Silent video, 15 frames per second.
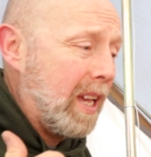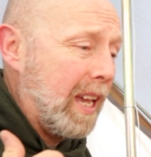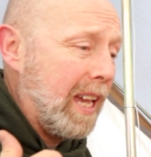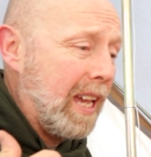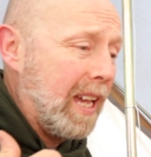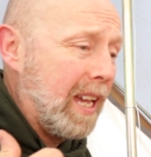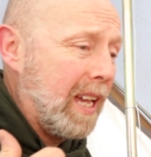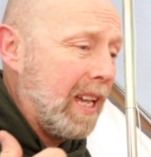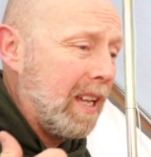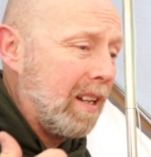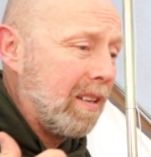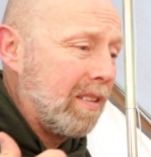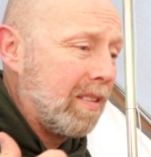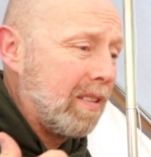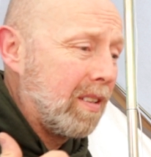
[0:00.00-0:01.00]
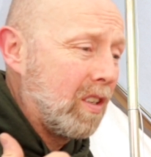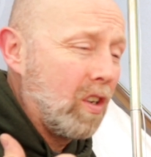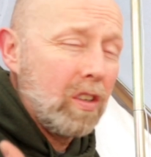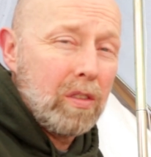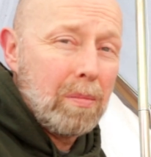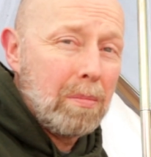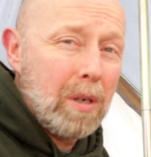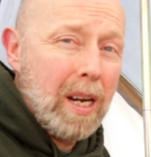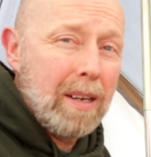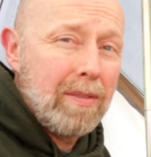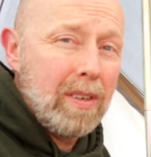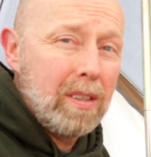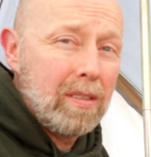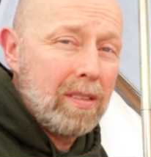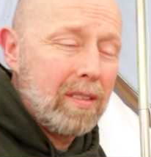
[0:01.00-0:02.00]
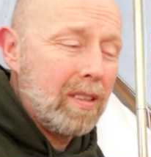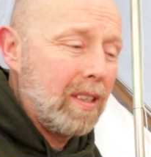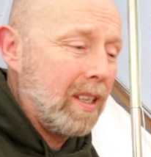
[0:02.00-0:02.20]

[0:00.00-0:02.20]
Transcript: and cook some breakfast